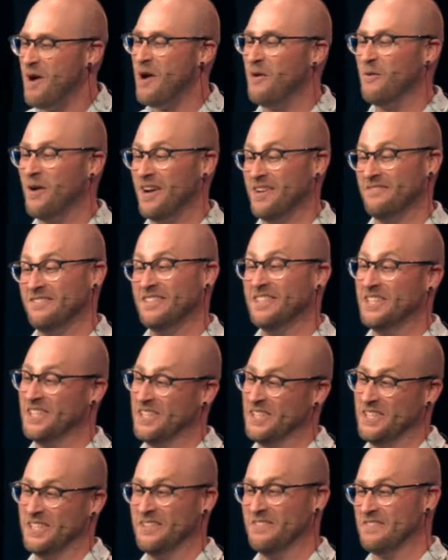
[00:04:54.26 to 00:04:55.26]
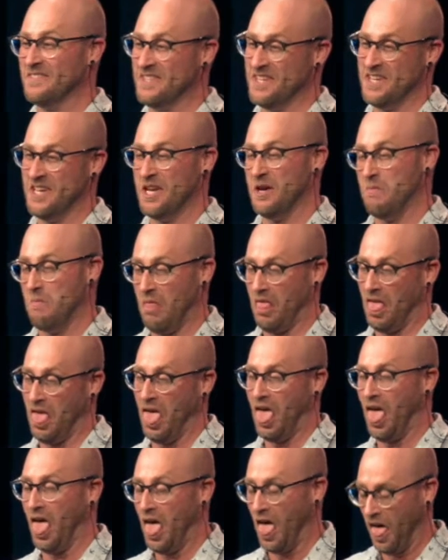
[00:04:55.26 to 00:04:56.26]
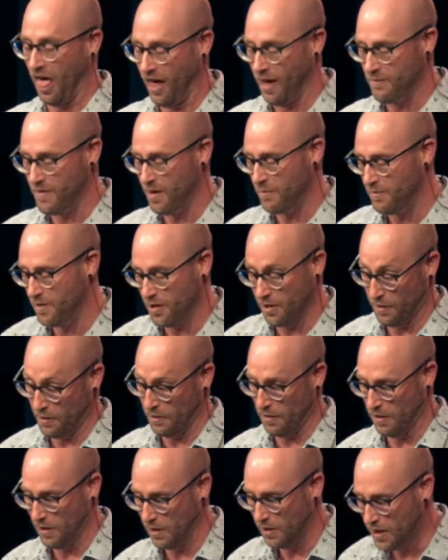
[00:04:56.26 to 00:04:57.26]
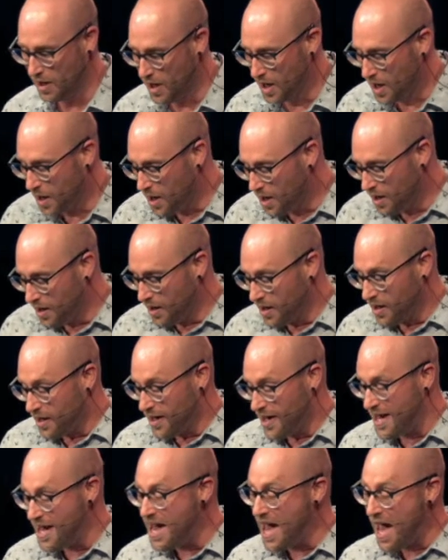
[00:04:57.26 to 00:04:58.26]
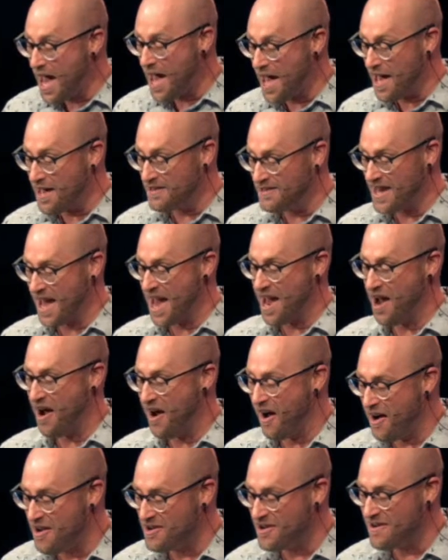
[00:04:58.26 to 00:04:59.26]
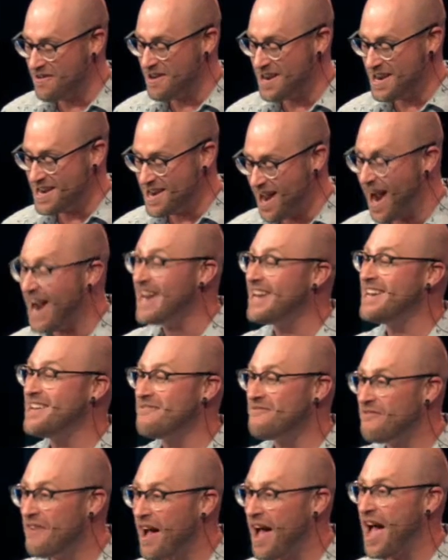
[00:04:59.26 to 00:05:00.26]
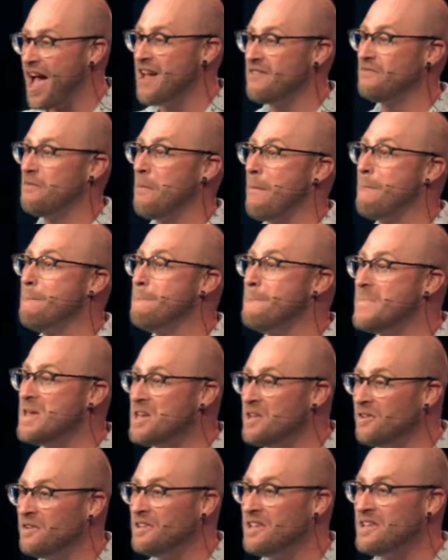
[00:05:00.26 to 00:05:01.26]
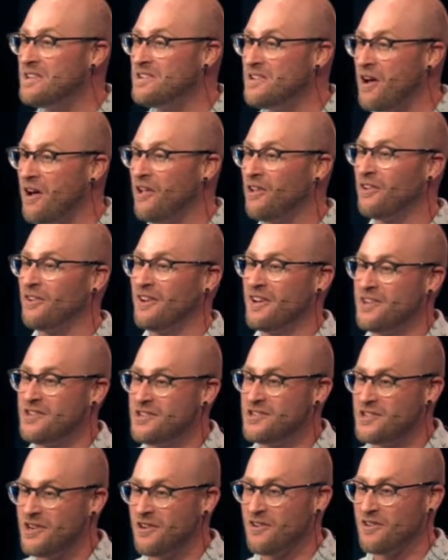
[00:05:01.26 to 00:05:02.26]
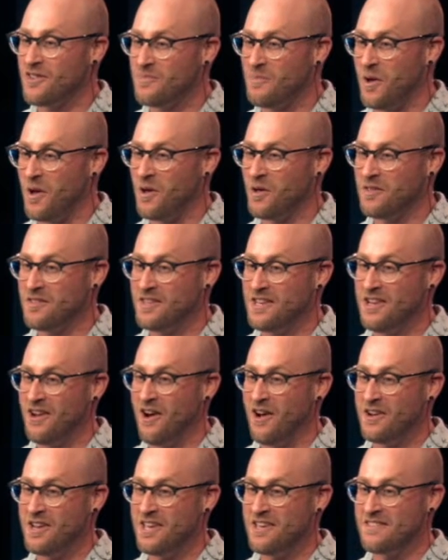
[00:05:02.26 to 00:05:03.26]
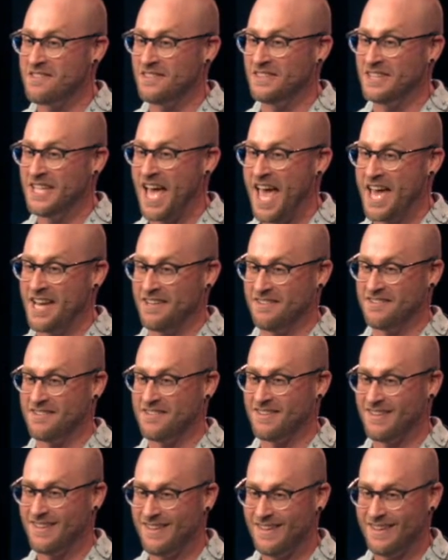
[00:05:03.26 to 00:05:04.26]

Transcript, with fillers: My wife loves him. I'm not bitter at all. He has a $195 million insurance policy on his legs.